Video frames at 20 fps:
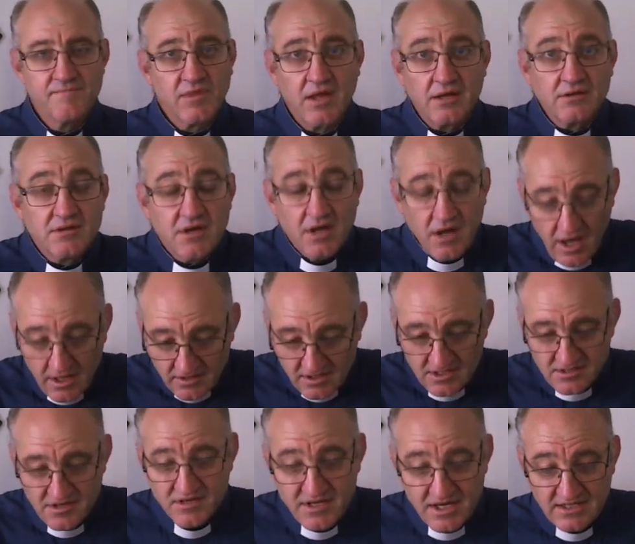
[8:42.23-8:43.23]
And
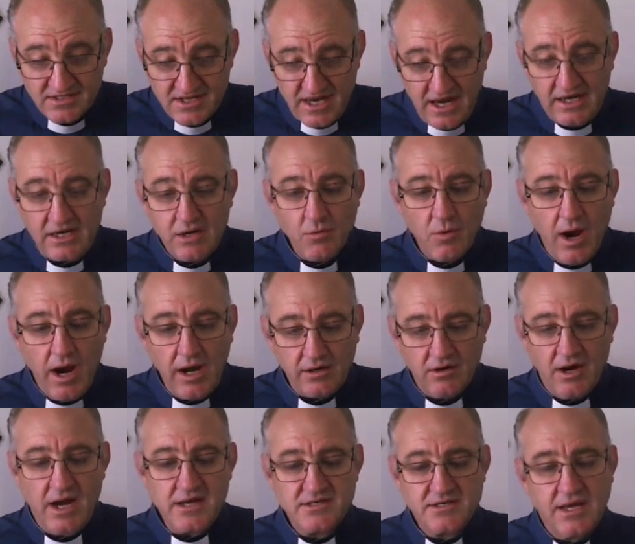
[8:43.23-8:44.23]
this is exactly why
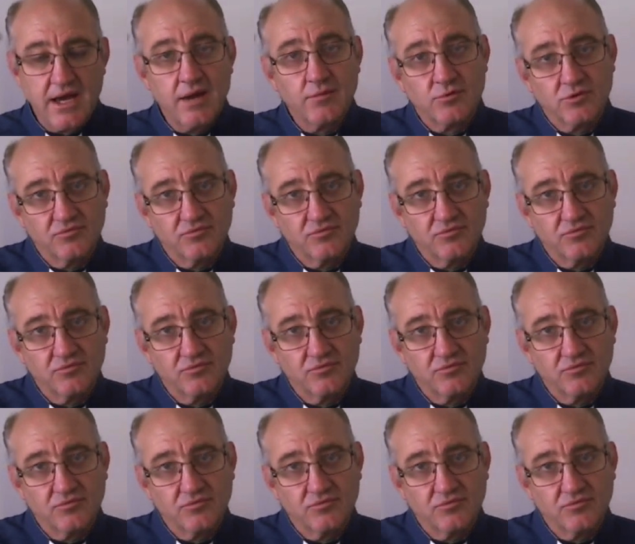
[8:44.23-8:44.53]
Christ came,